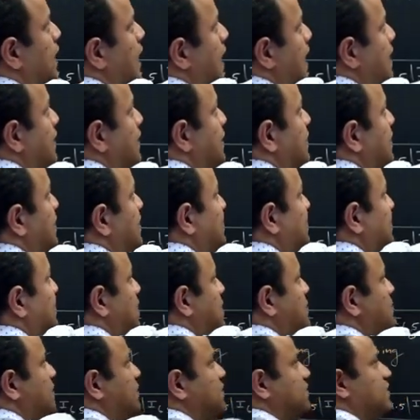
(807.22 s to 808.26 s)
And these 3
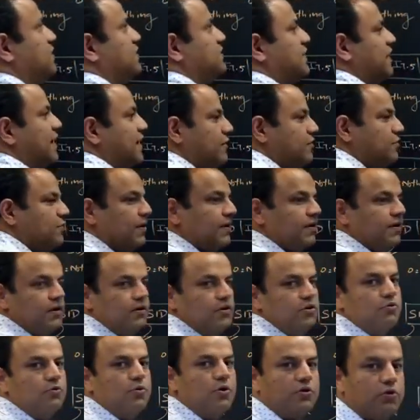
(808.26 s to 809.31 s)
bits decide whether
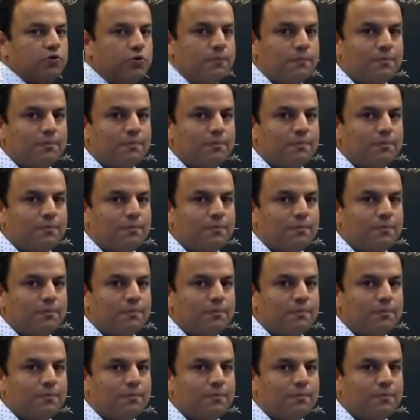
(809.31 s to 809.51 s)
you want to